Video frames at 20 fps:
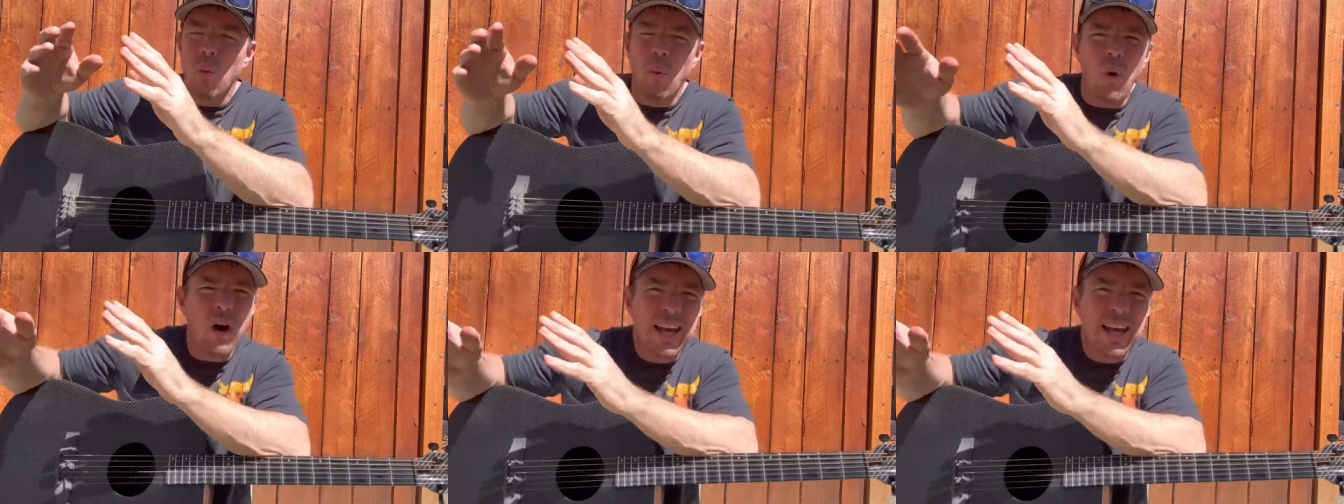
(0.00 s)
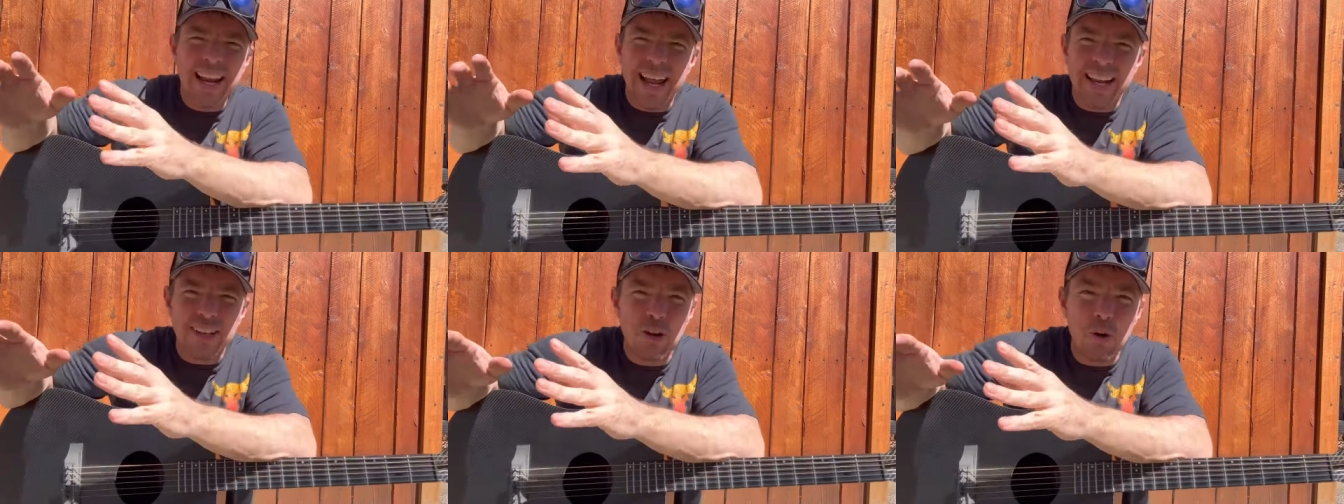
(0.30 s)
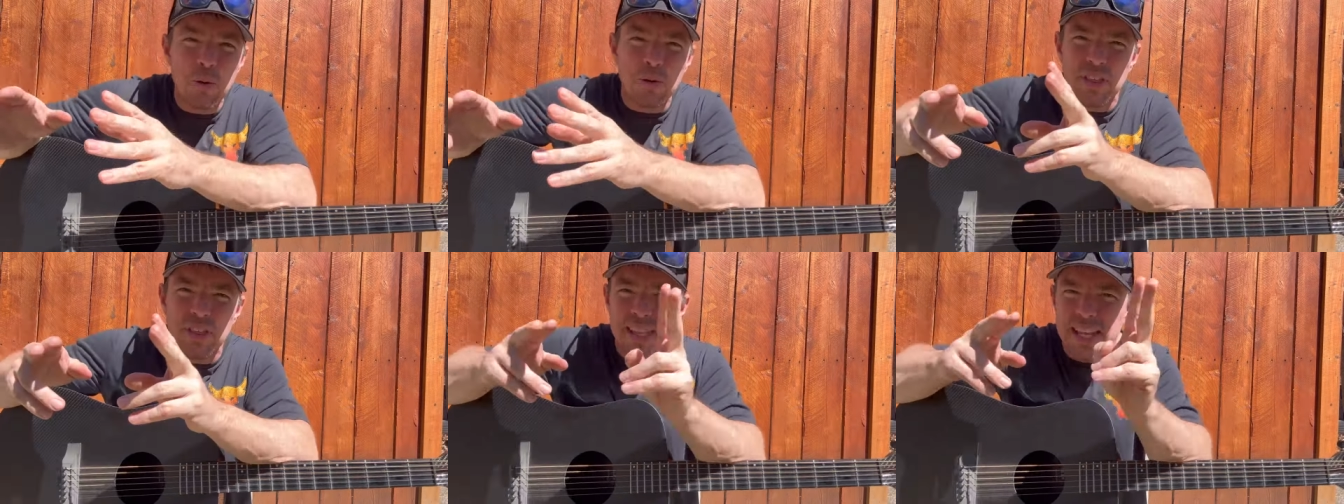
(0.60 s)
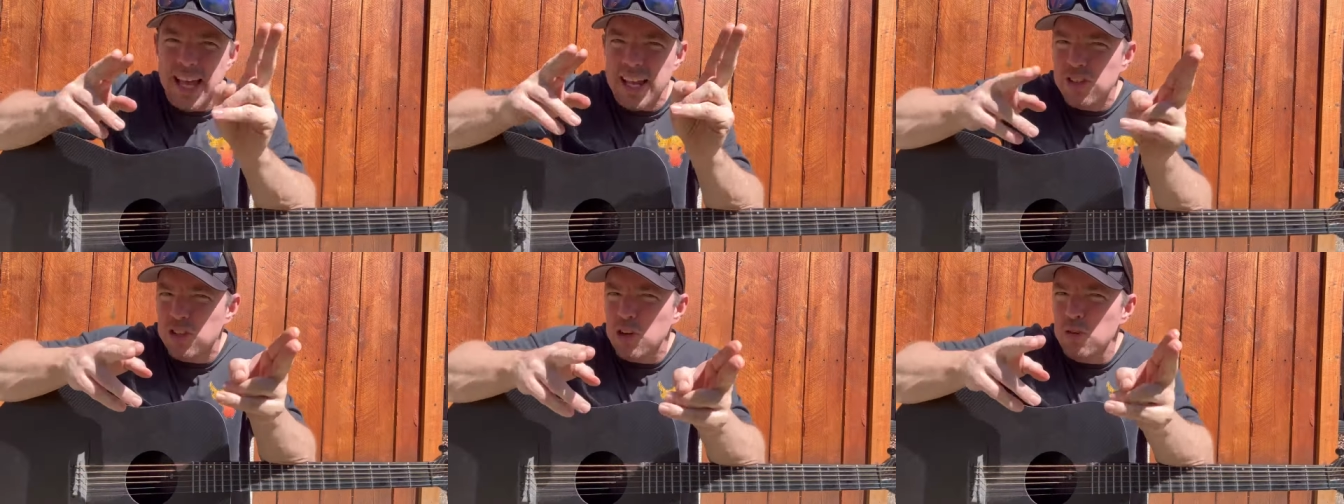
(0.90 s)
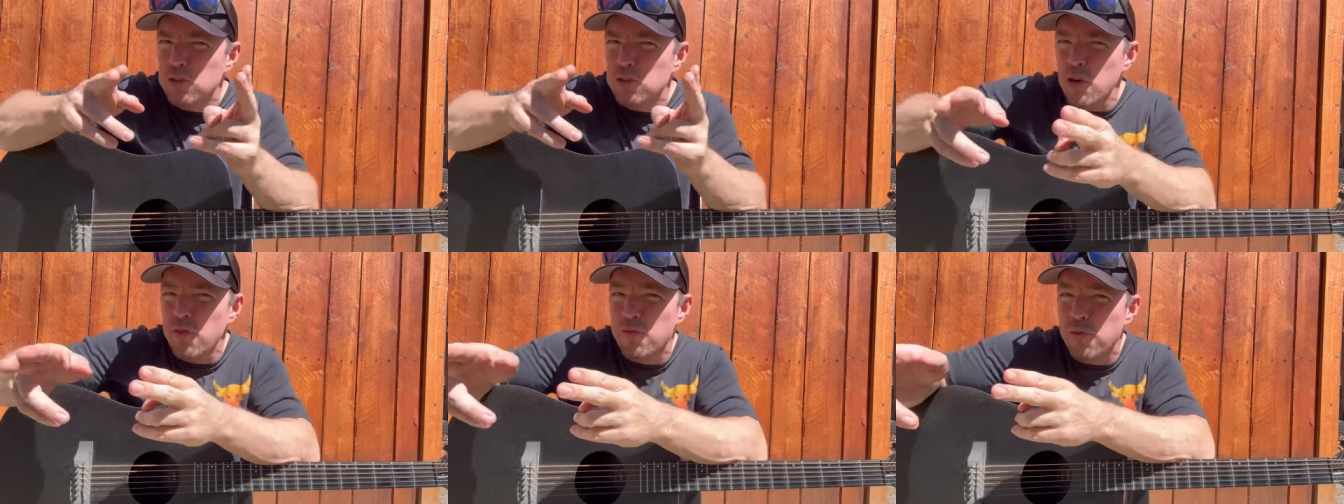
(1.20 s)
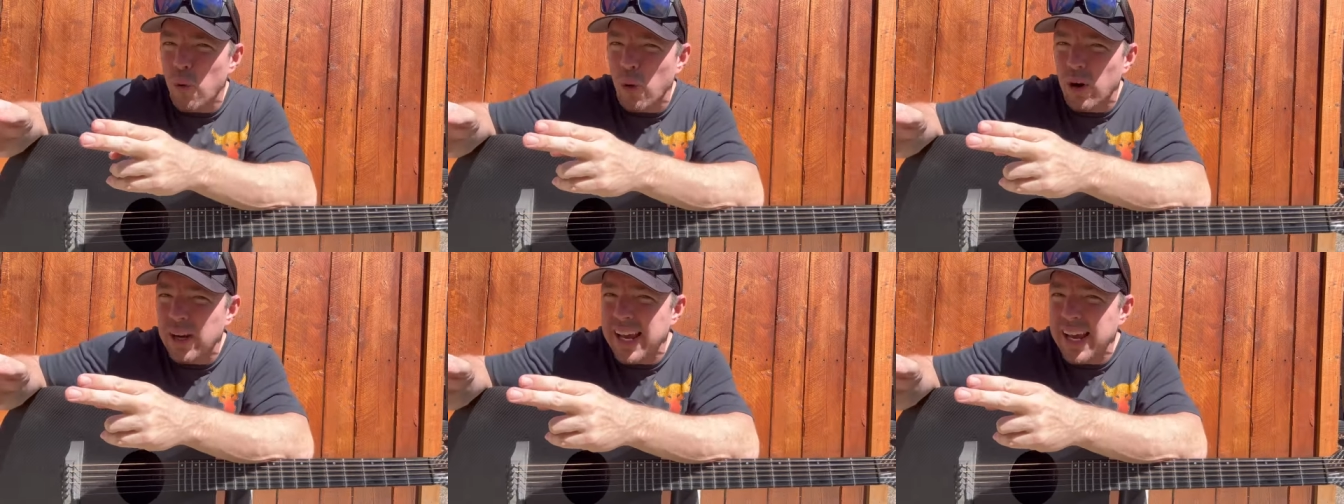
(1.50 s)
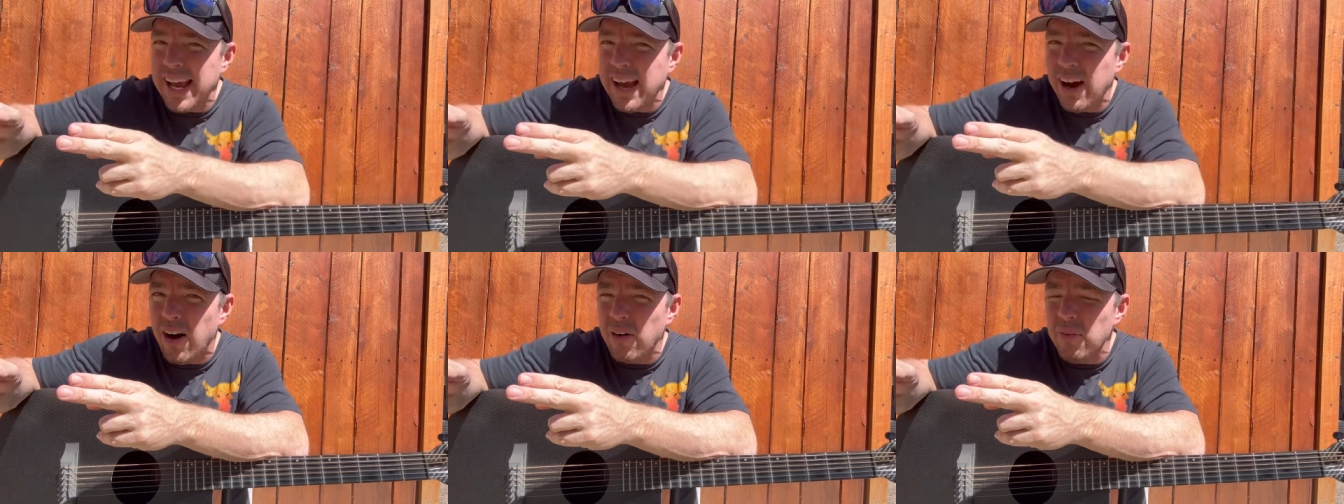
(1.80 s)
what can I do within that 224
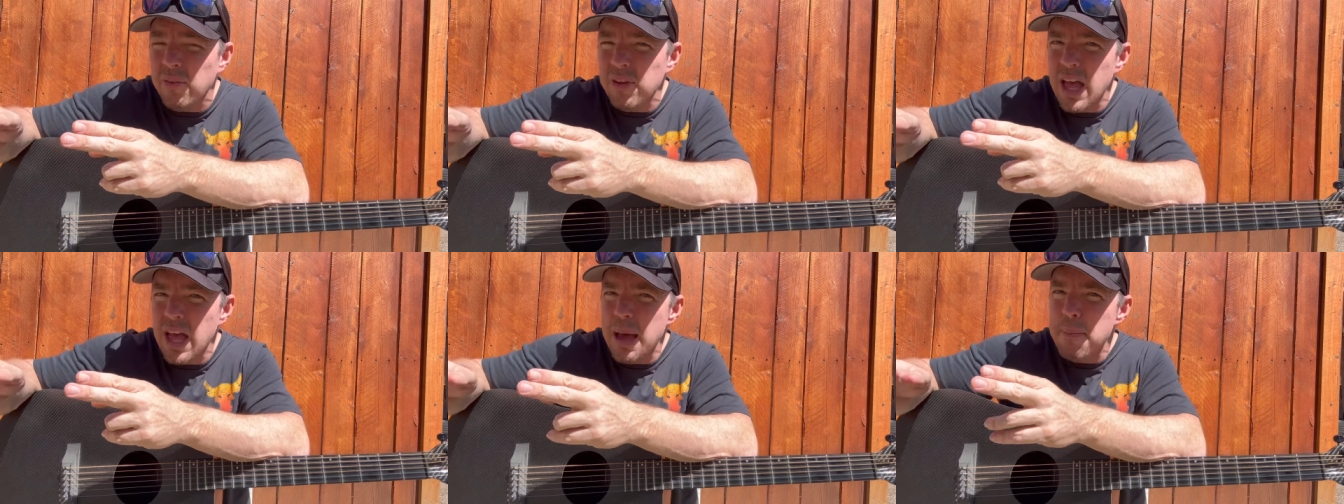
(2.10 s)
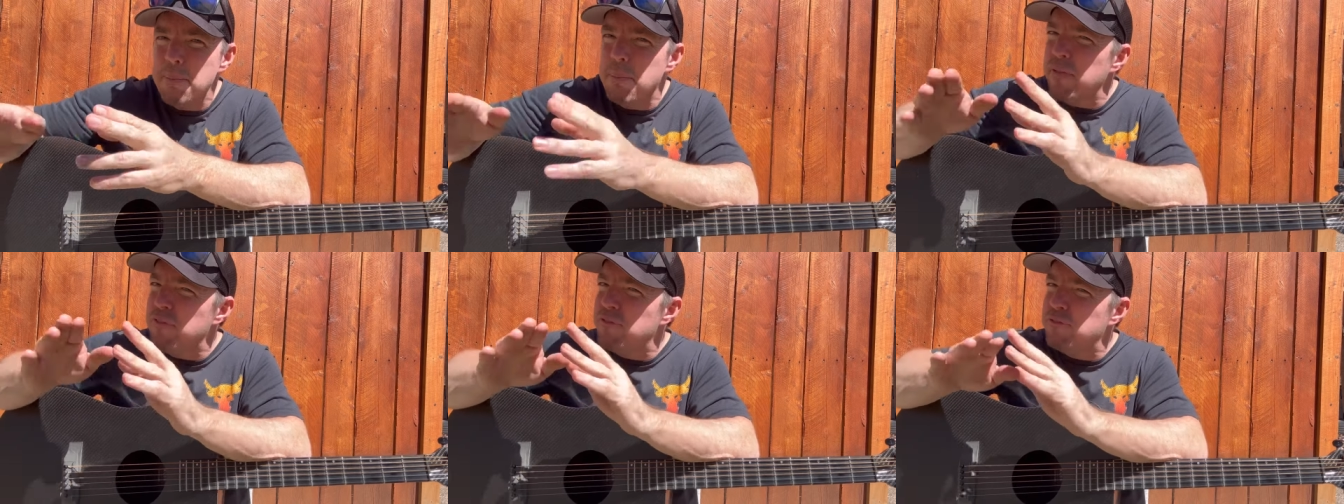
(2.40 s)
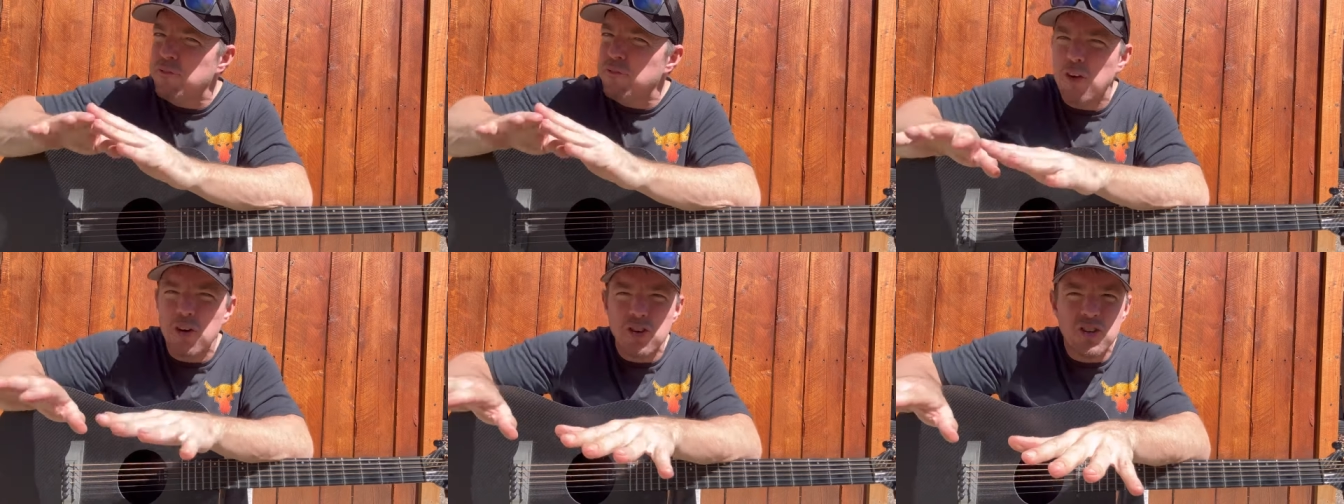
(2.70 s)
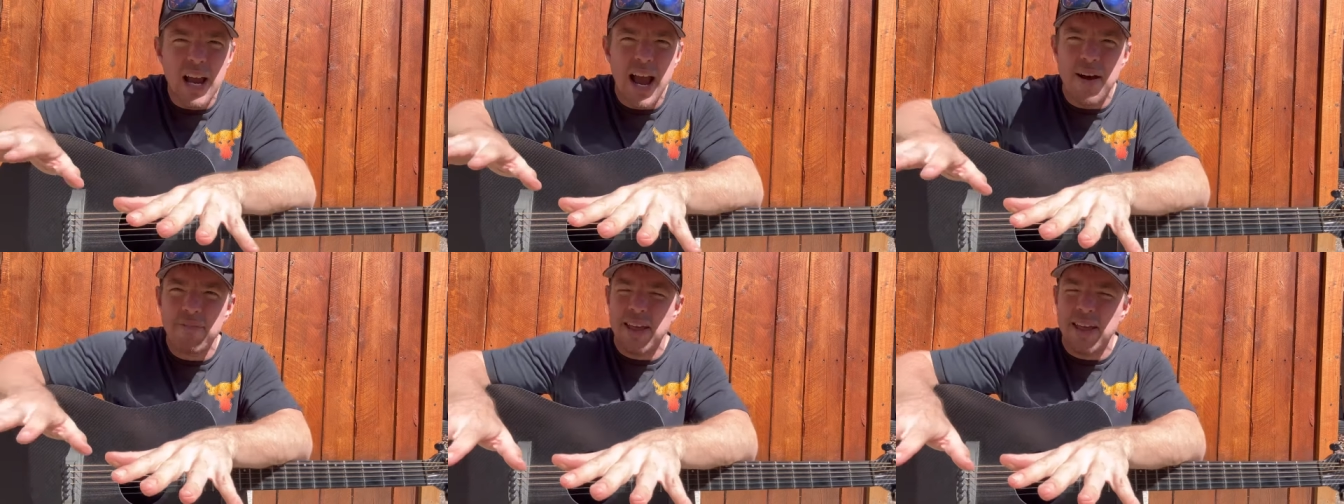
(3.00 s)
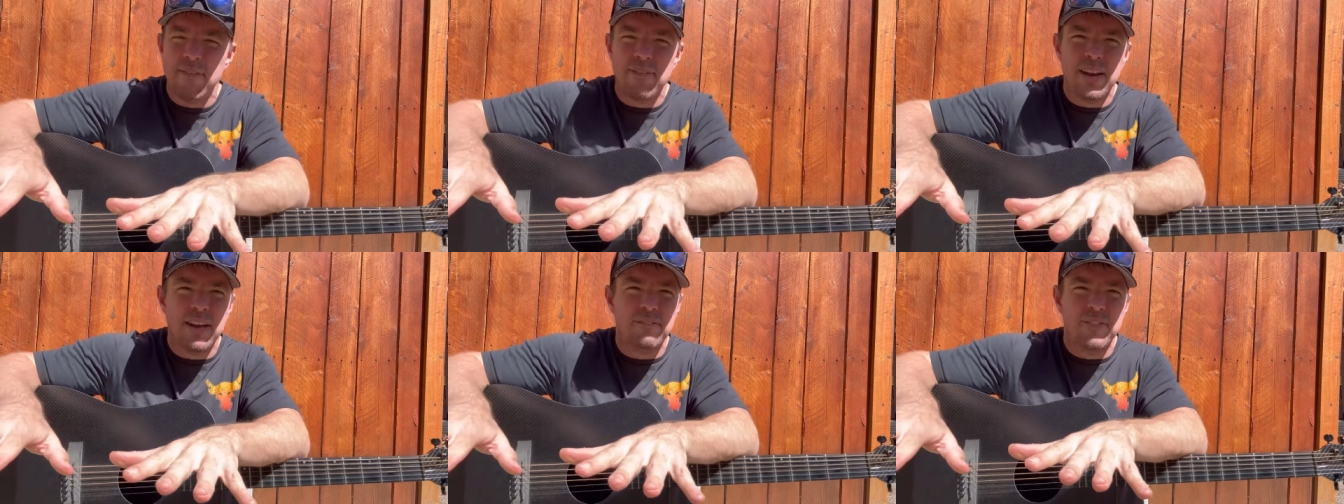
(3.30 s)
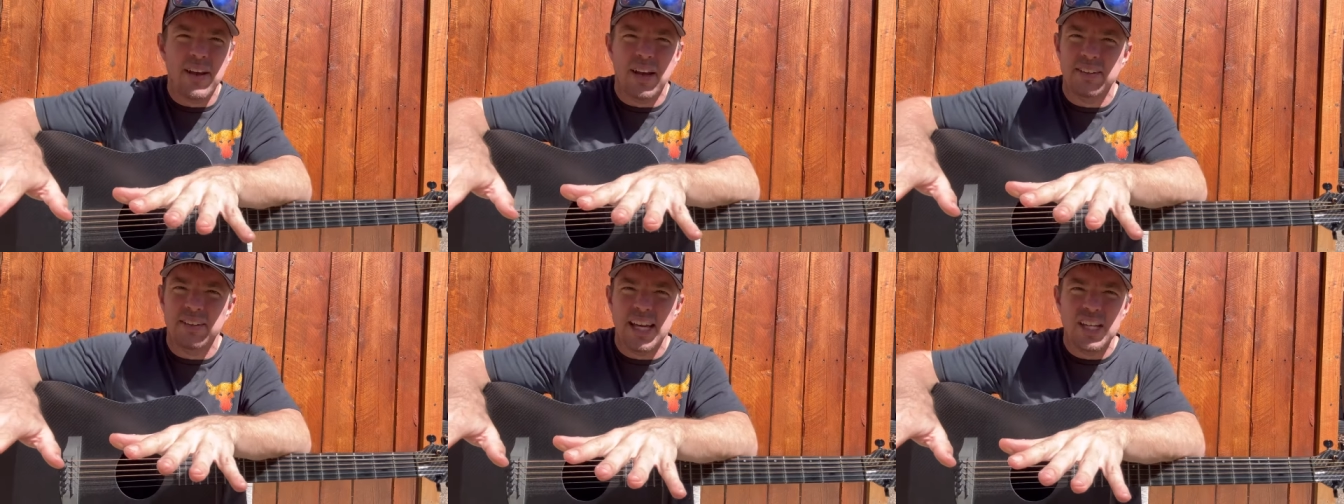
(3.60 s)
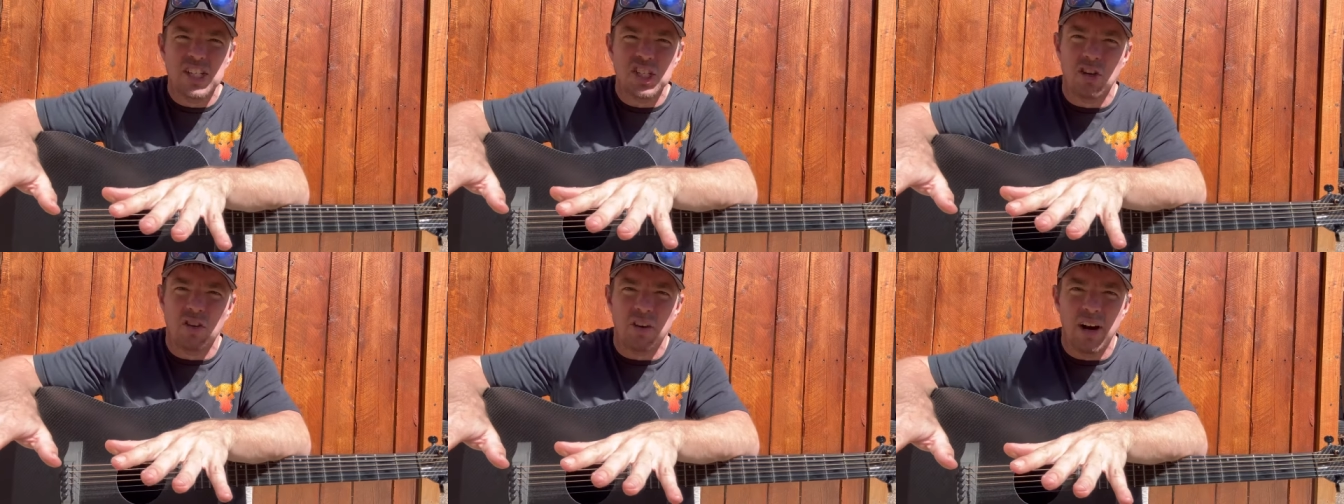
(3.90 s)
count? But first I have to have that
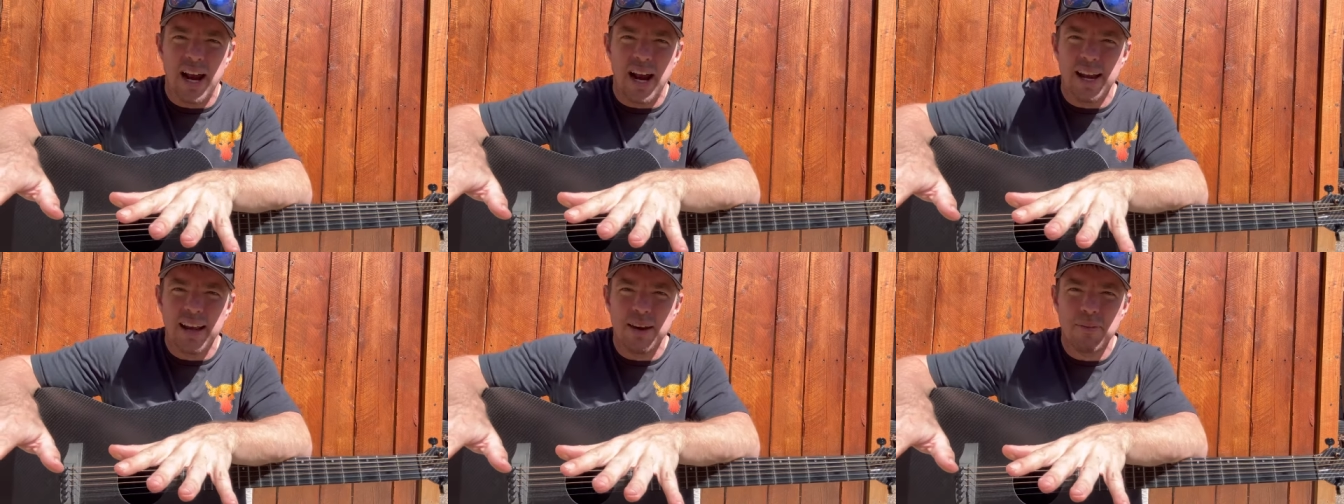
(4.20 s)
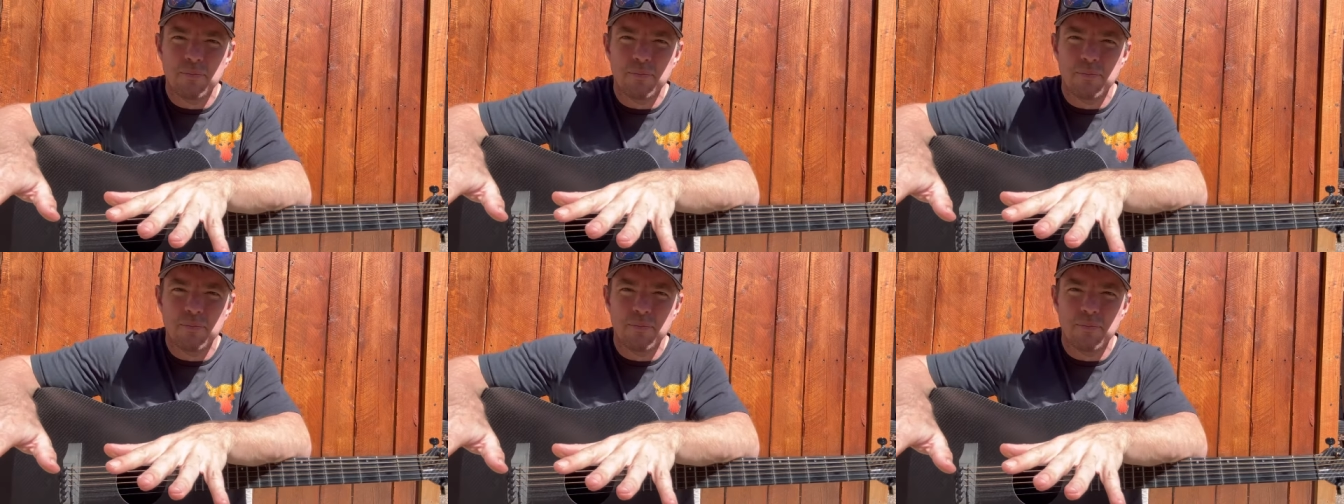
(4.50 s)
foundation right.